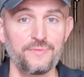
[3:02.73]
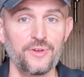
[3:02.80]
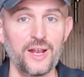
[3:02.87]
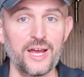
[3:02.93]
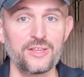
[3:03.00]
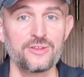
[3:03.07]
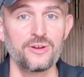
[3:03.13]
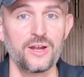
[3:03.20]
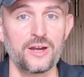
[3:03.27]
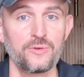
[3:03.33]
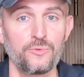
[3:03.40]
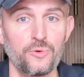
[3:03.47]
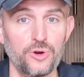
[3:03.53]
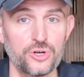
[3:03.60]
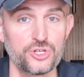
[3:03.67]
if you like to
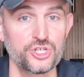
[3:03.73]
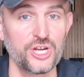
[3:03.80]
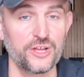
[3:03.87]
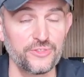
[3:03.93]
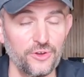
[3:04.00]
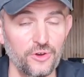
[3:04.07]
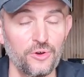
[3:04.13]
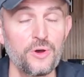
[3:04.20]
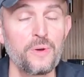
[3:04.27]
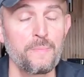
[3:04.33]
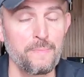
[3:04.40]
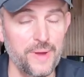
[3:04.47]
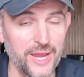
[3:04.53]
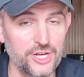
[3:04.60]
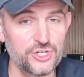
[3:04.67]
learn the word Chateau,
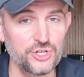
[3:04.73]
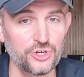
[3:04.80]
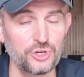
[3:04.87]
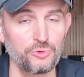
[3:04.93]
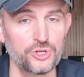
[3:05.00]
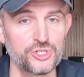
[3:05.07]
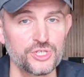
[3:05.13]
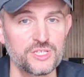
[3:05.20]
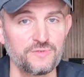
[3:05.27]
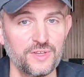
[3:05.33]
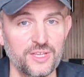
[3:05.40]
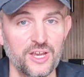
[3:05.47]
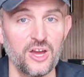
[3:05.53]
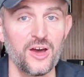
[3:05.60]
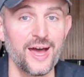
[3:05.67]
make sure you watch this
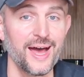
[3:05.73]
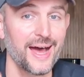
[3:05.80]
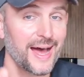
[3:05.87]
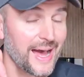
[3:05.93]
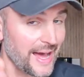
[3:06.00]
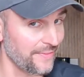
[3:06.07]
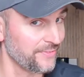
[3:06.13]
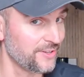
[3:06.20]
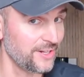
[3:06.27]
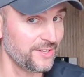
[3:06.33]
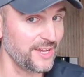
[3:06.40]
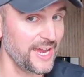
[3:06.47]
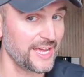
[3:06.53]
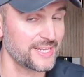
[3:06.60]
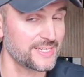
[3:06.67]
video until
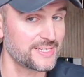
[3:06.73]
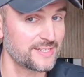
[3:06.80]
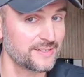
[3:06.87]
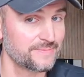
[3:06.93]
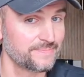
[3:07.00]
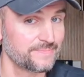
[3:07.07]
the end.